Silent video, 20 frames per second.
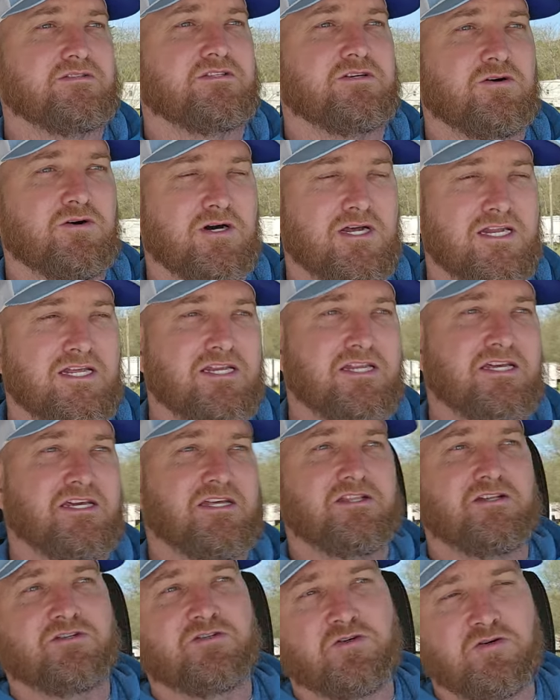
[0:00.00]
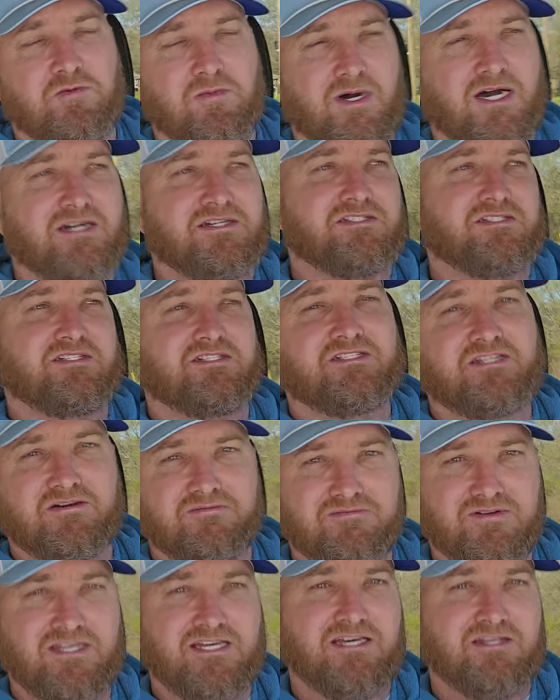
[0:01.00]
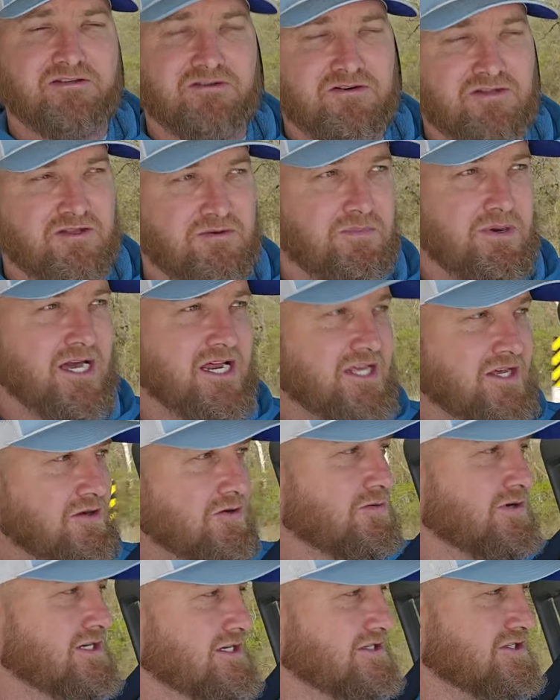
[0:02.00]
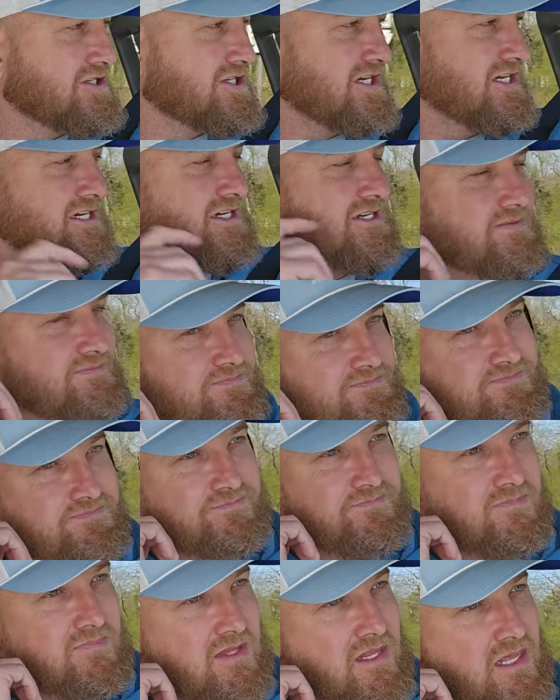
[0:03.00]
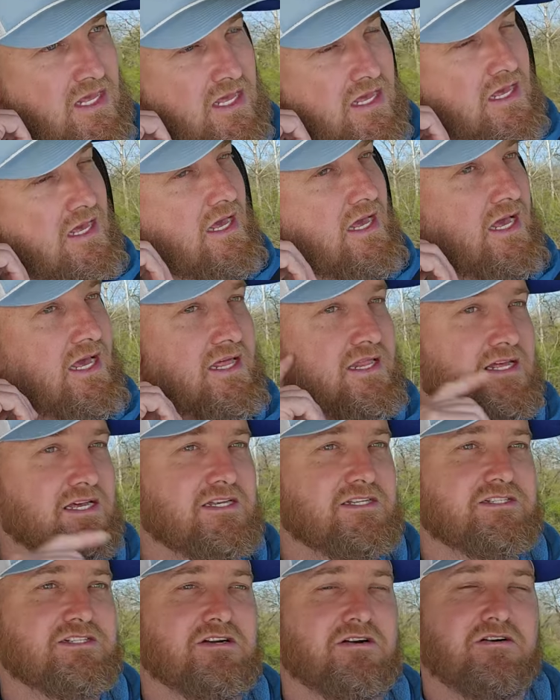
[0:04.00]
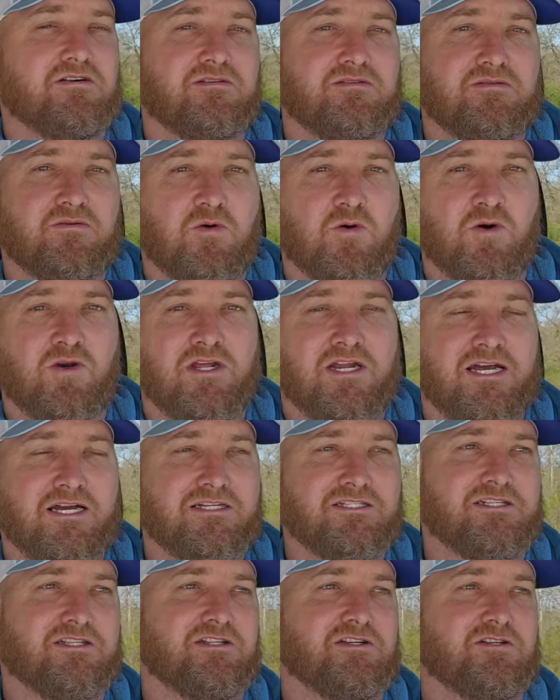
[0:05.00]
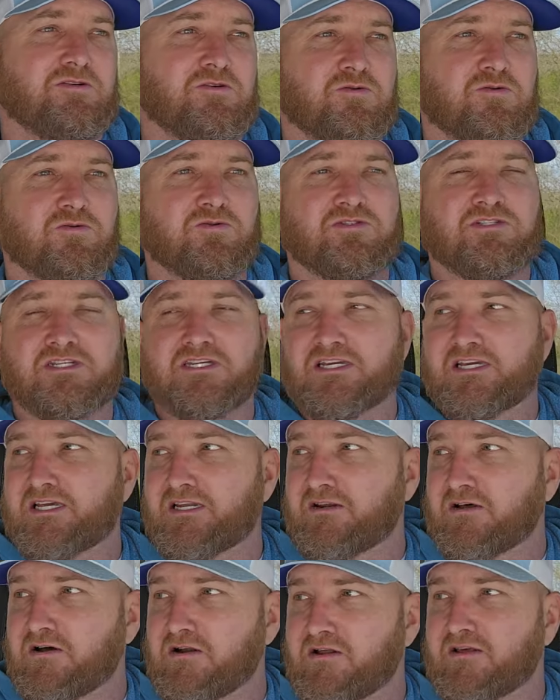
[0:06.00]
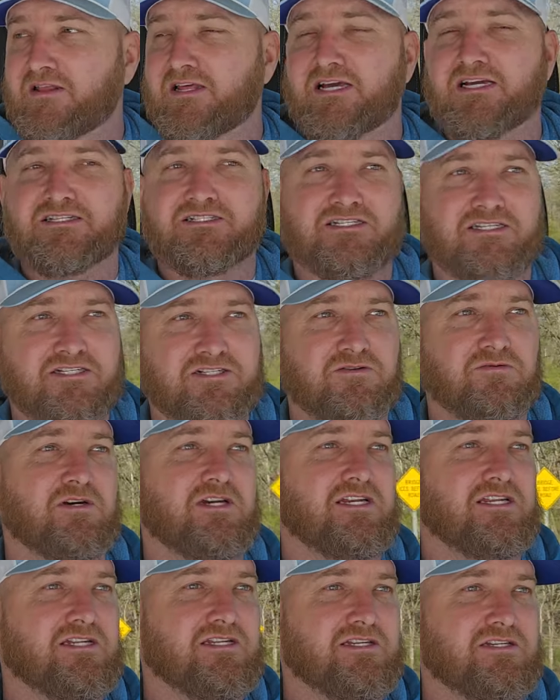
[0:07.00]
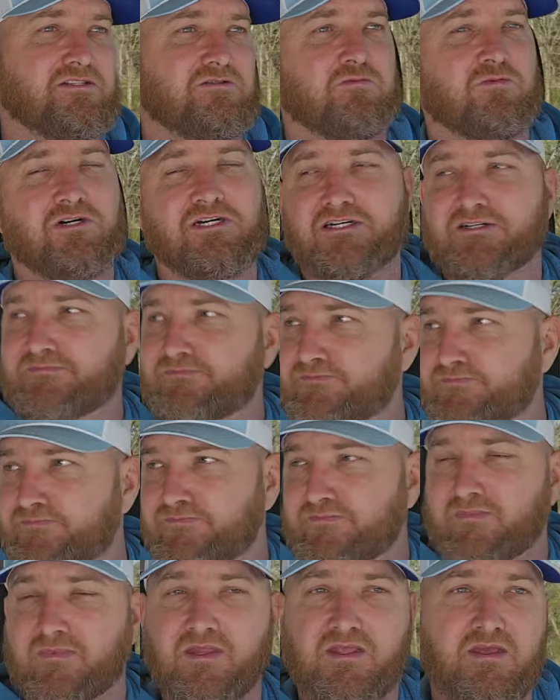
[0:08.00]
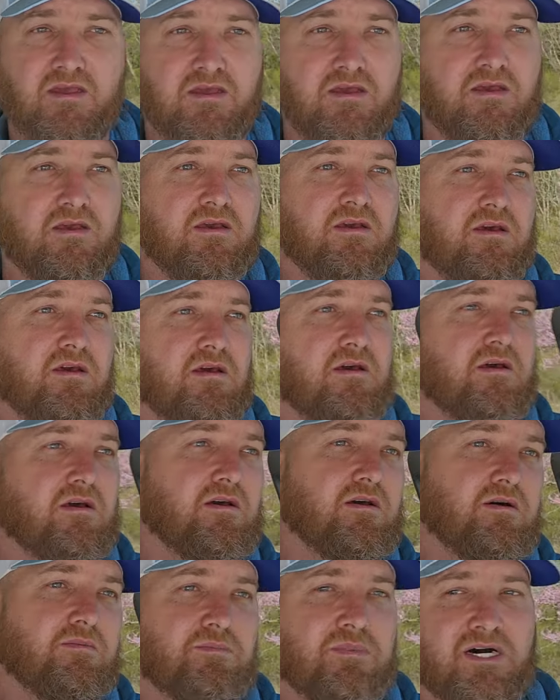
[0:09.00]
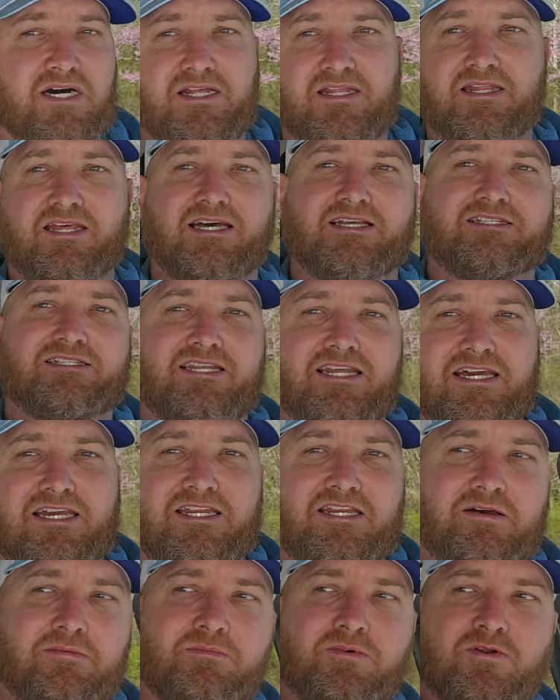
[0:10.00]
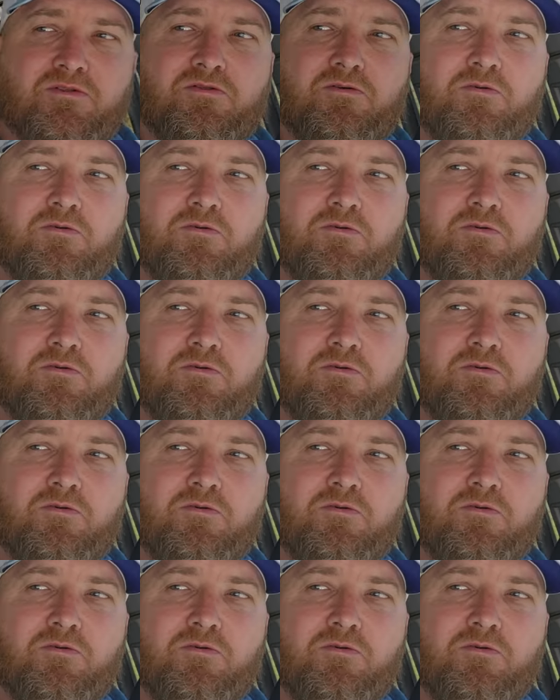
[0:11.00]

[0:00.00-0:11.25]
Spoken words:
So I need to get the toolbox and stuff together in the patio well shed and then start organizing the tools and getting all of that situated as well. But that's like number